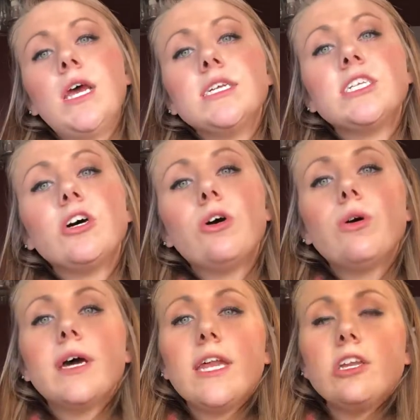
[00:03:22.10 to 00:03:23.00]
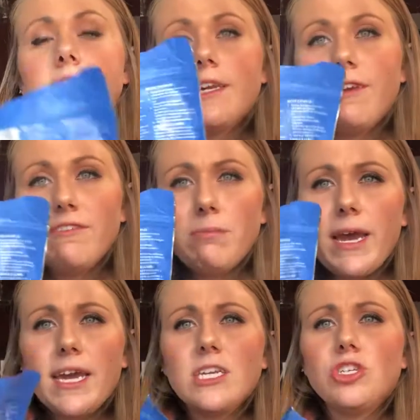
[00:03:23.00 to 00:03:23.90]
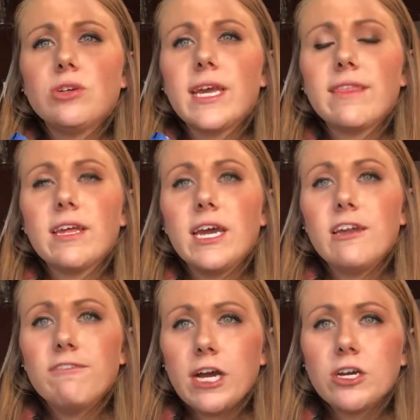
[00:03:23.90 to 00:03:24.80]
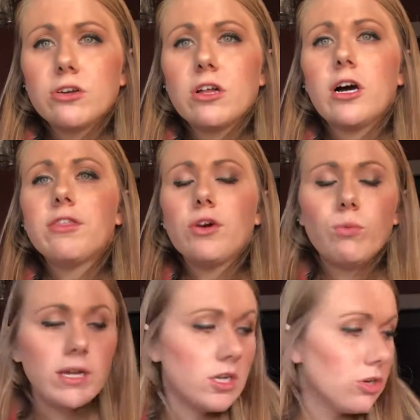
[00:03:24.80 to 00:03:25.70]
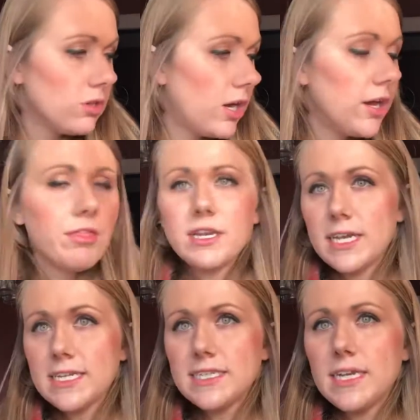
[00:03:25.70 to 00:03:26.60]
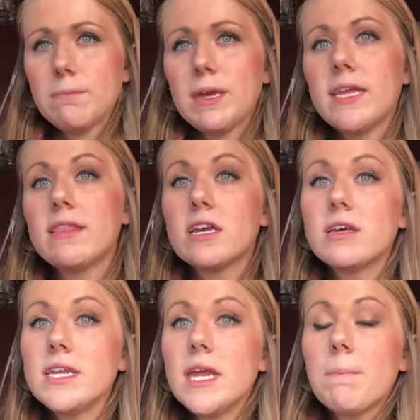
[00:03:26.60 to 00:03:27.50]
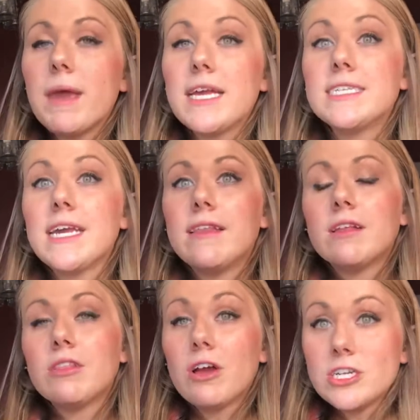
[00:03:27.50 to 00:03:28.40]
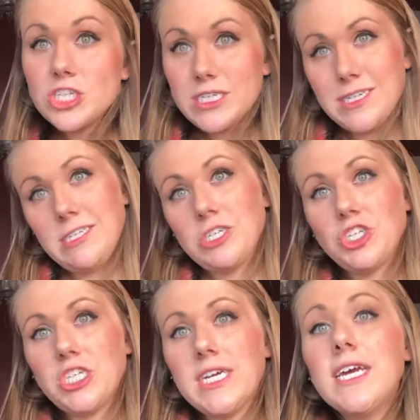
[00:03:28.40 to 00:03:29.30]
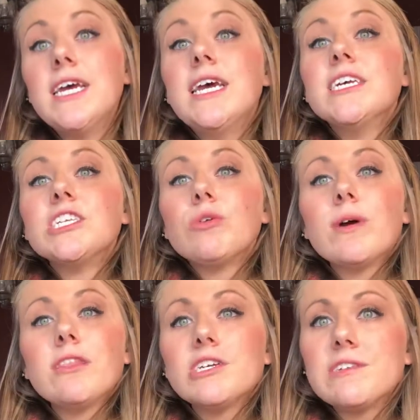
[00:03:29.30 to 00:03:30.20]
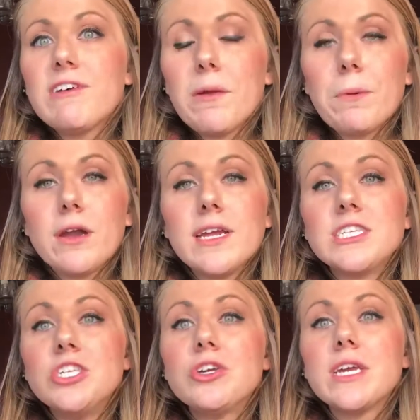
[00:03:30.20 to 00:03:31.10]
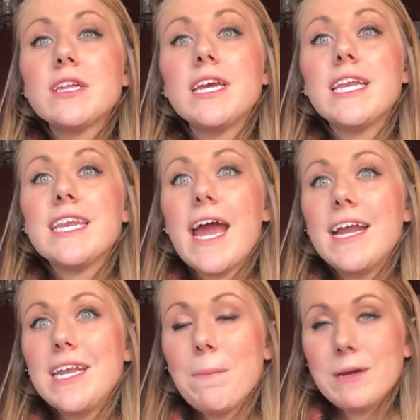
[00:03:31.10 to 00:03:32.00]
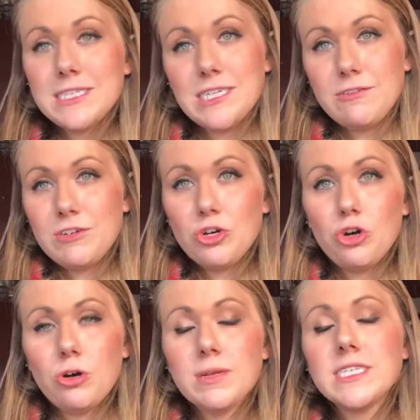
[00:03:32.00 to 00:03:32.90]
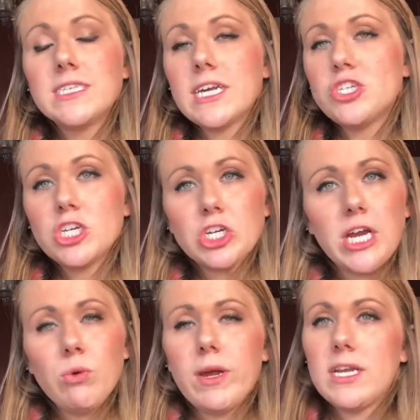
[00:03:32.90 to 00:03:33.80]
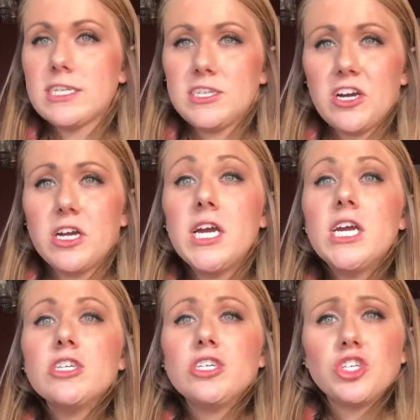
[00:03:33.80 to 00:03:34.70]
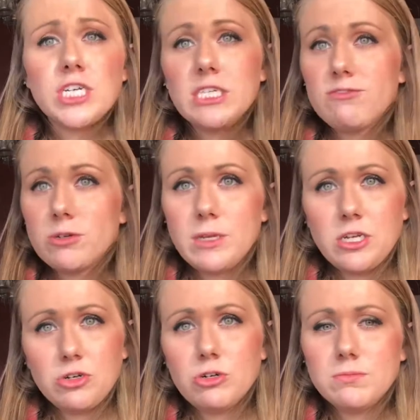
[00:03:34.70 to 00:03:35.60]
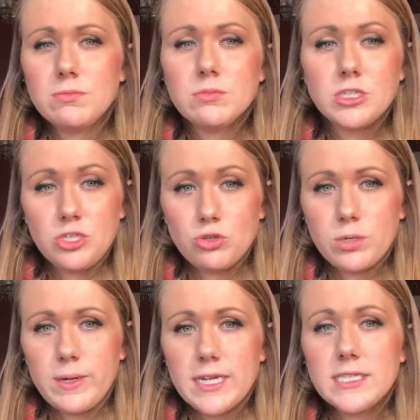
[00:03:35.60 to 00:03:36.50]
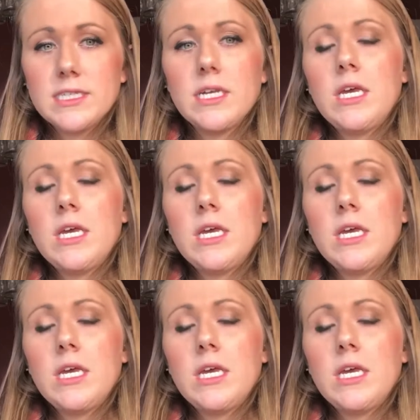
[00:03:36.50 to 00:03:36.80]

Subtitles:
So in your Safe Haven package, you get the EnviroCloth, the window cloth, the dusting mitt, the cleaning paste, and the laundry detergent. So with those 5 products, you can clean 90% of your home. It's such a great way to start to transforming your home to Norwex.